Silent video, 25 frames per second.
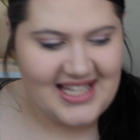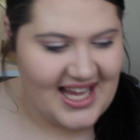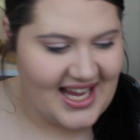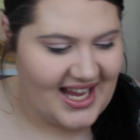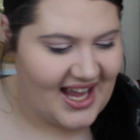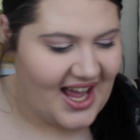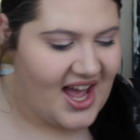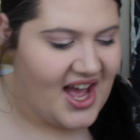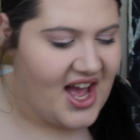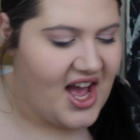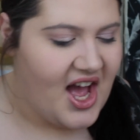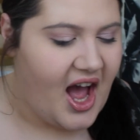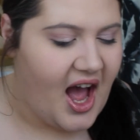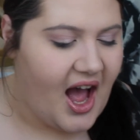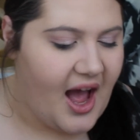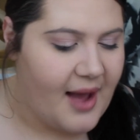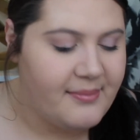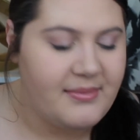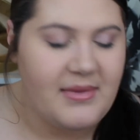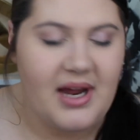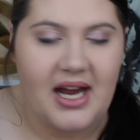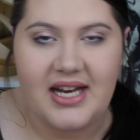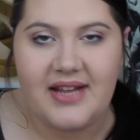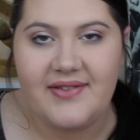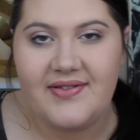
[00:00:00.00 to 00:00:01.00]
Like,
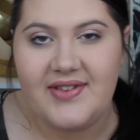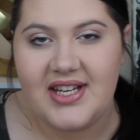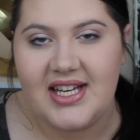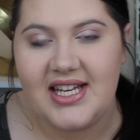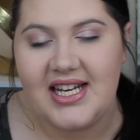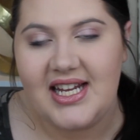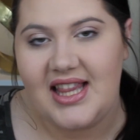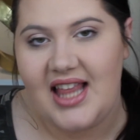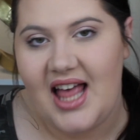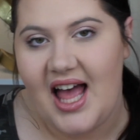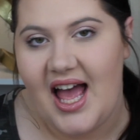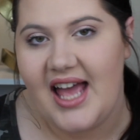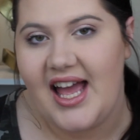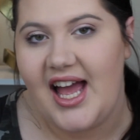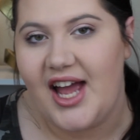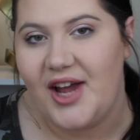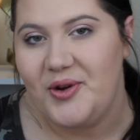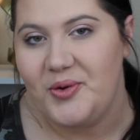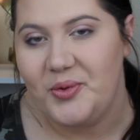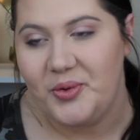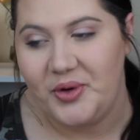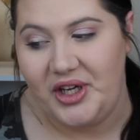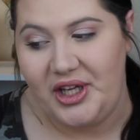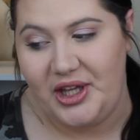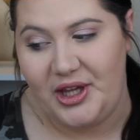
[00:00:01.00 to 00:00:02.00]
I'm not even going to lie, I
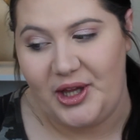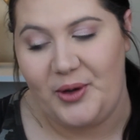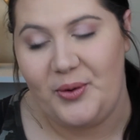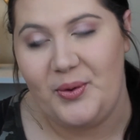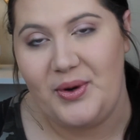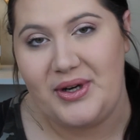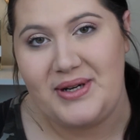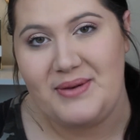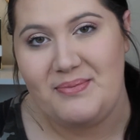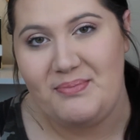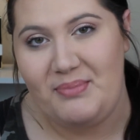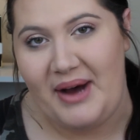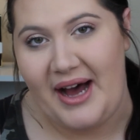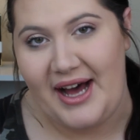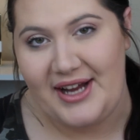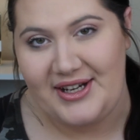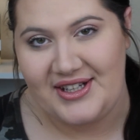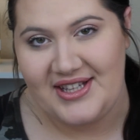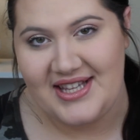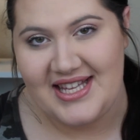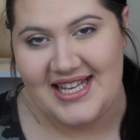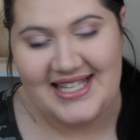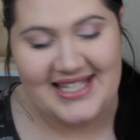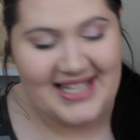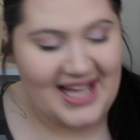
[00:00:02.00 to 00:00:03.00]
really want to
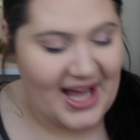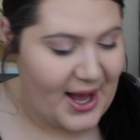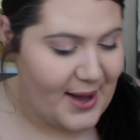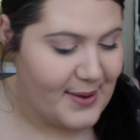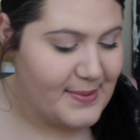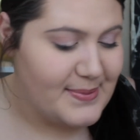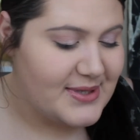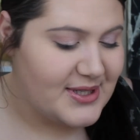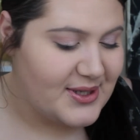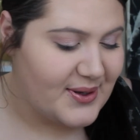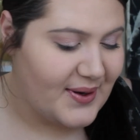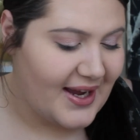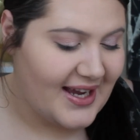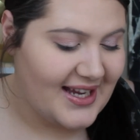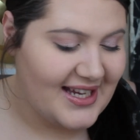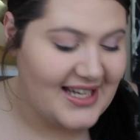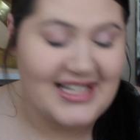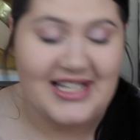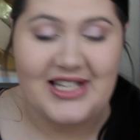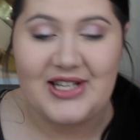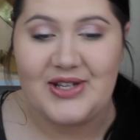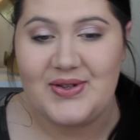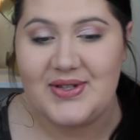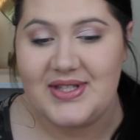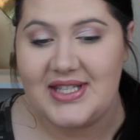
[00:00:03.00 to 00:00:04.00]
bottle this up so I
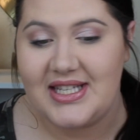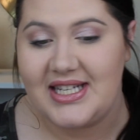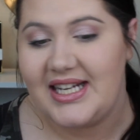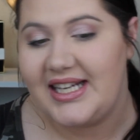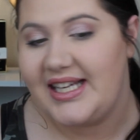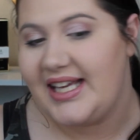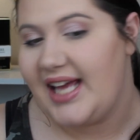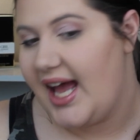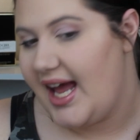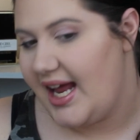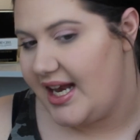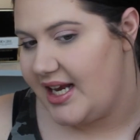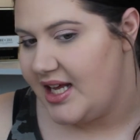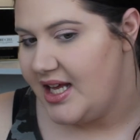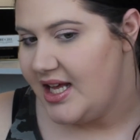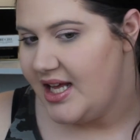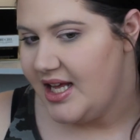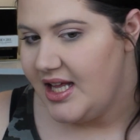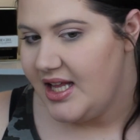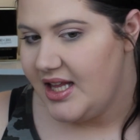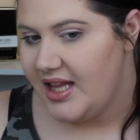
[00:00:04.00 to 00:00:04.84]
could use it again.